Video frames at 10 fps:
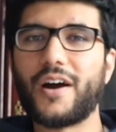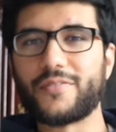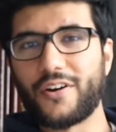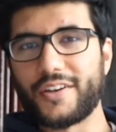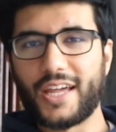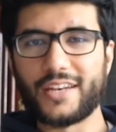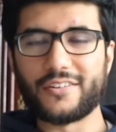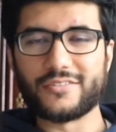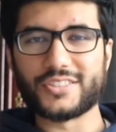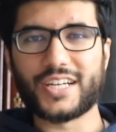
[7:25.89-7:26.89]
I've got a
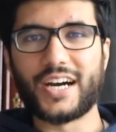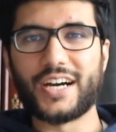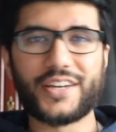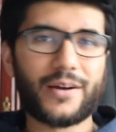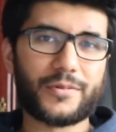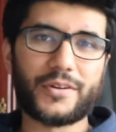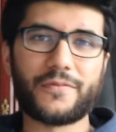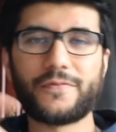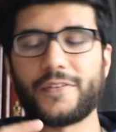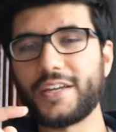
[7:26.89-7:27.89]
Nando's card, I'm going to
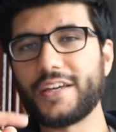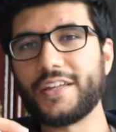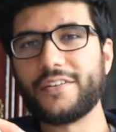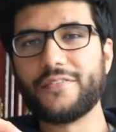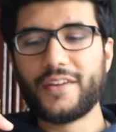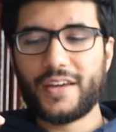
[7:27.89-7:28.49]
fit it in.